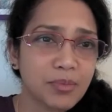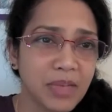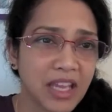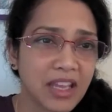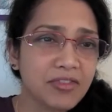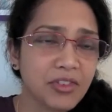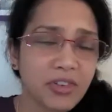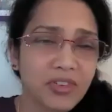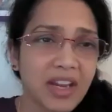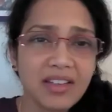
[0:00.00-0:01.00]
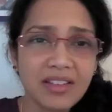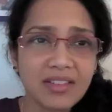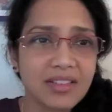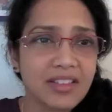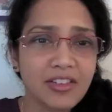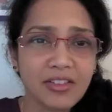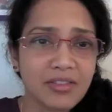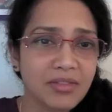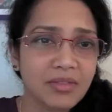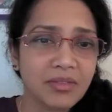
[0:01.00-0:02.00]
to pay for rent, you
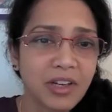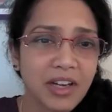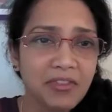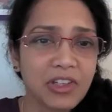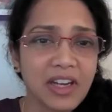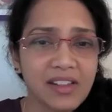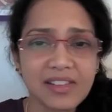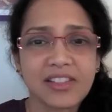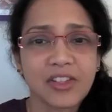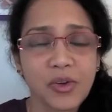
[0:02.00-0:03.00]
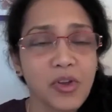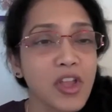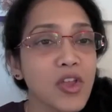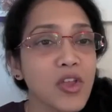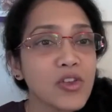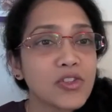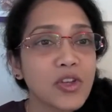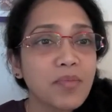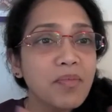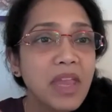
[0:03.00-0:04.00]
know, whatever else. So
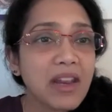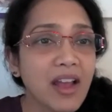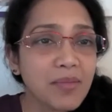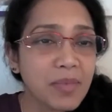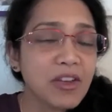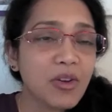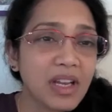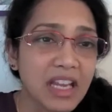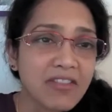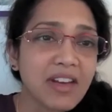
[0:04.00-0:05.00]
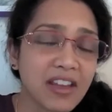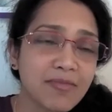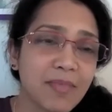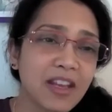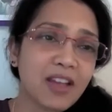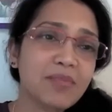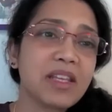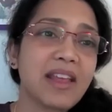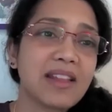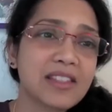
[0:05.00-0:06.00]
it may not be your life. Your life may not
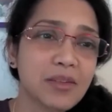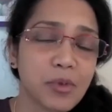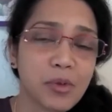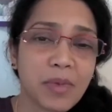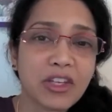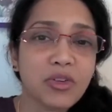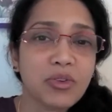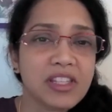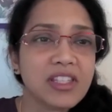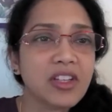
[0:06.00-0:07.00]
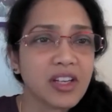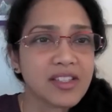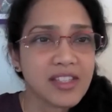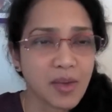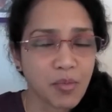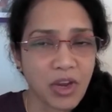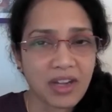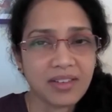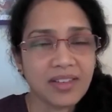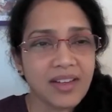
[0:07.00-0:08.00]
be that simple, but you could start
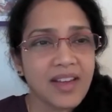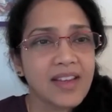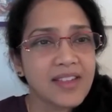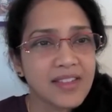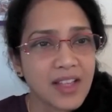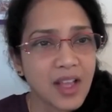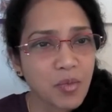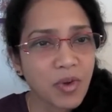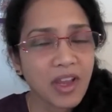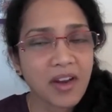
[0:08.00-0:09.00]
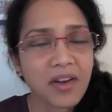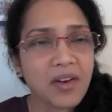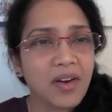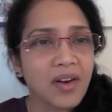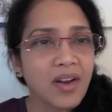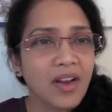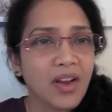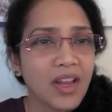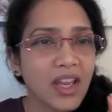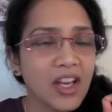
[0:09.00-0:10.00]
somewhere
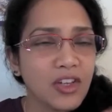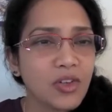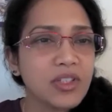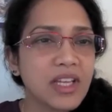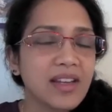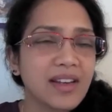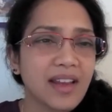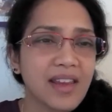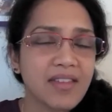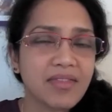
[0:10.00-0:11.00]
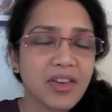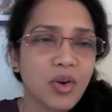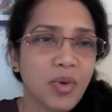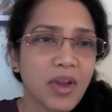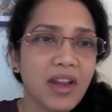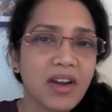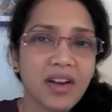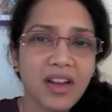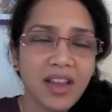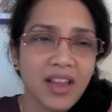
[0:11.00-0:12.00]
in your daily life
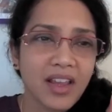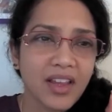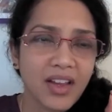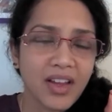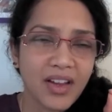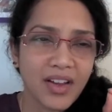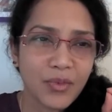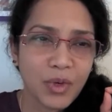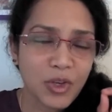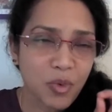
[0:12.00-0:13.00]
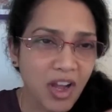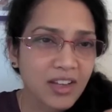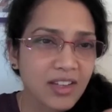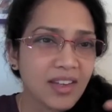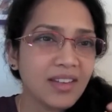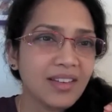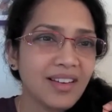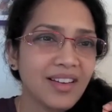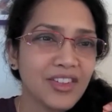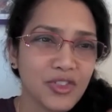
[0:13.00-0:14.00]
where when you're
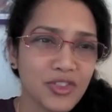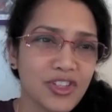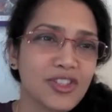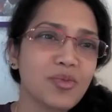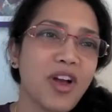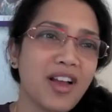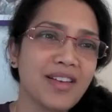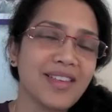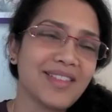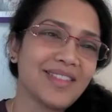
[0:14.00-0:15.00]
walking, you just walk.